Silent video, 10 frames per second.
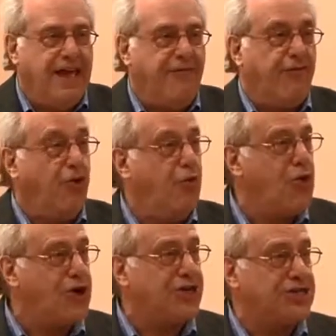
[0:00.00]
If the
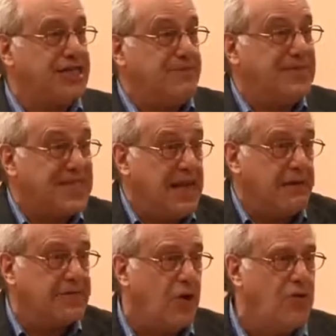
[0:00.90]
workers
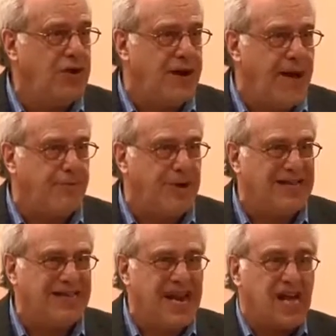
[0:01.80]
themselves own and
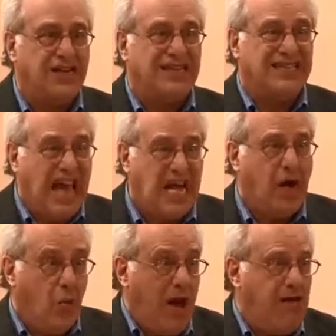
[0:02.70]
operate, they're not going to take
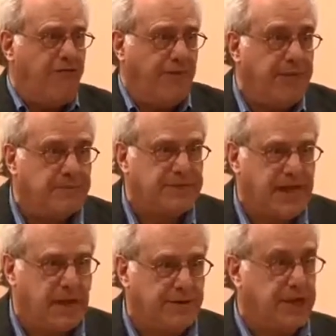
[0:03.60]
away from
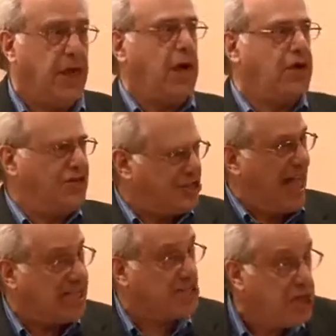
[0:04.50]
themselves, because
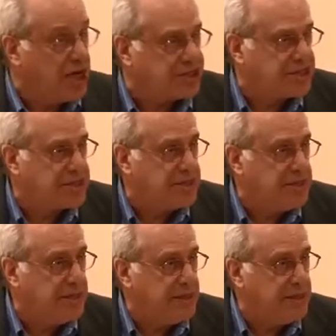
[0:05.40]
that's nuts.